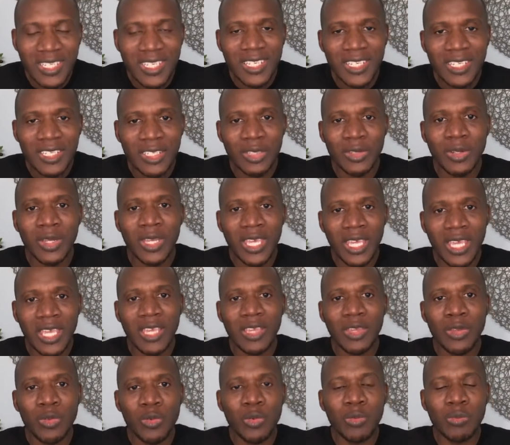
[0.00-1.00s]

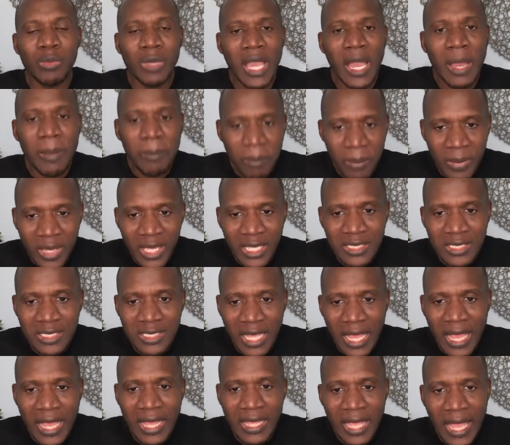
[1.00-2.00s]
you will be
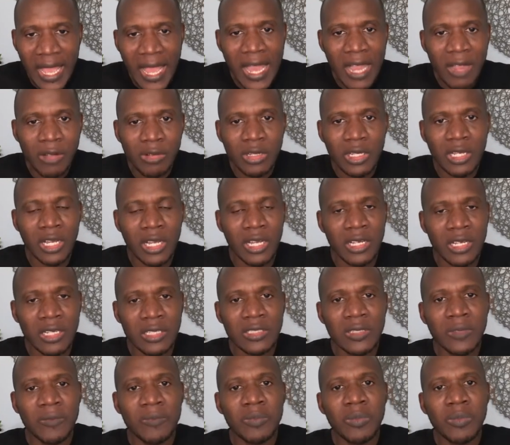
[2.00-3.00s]
amazed at how
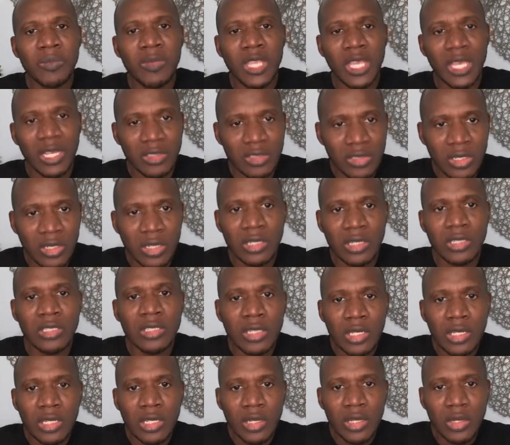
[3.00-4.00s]
God can
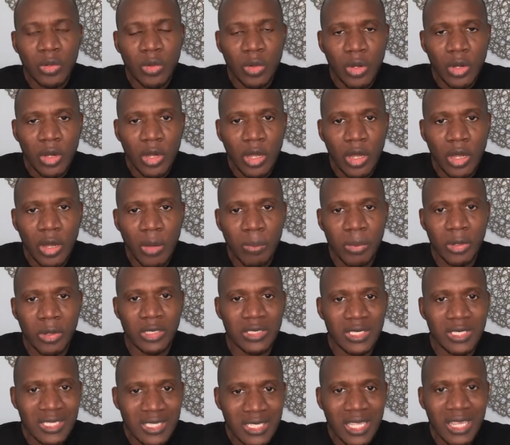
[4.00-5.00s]
turn a
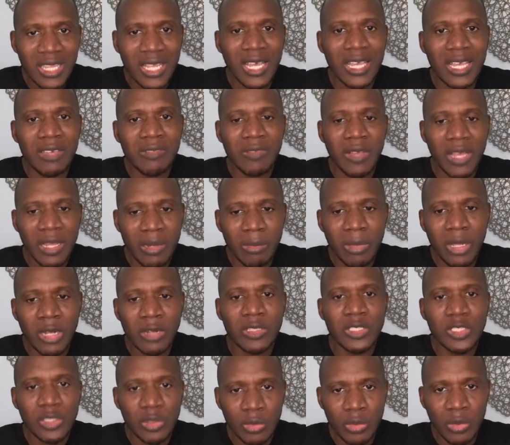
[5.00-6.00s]
person's life and
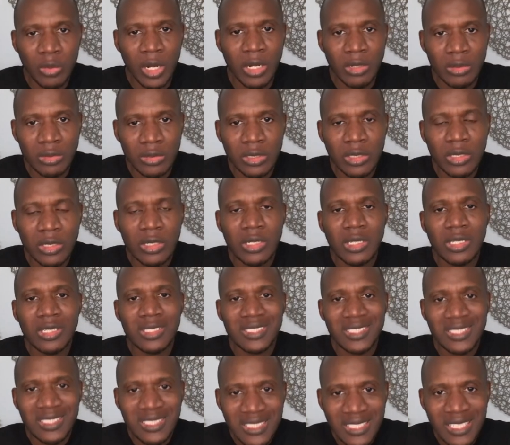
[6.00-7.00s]
marriage around
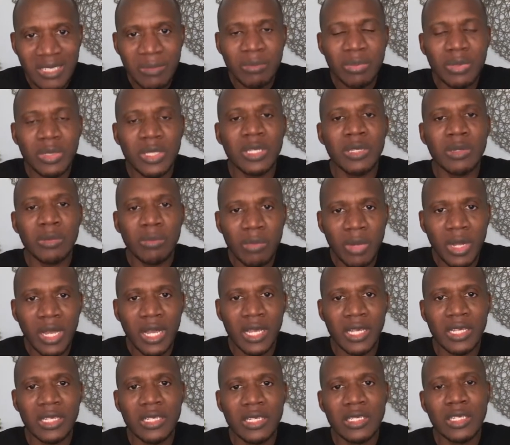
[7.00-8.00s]
simply
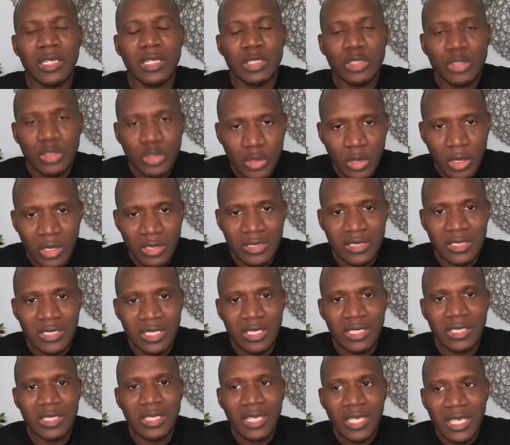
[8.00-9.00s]
by
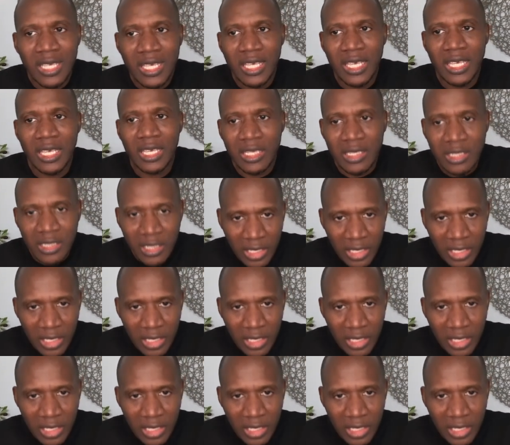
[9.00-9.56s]
trusting in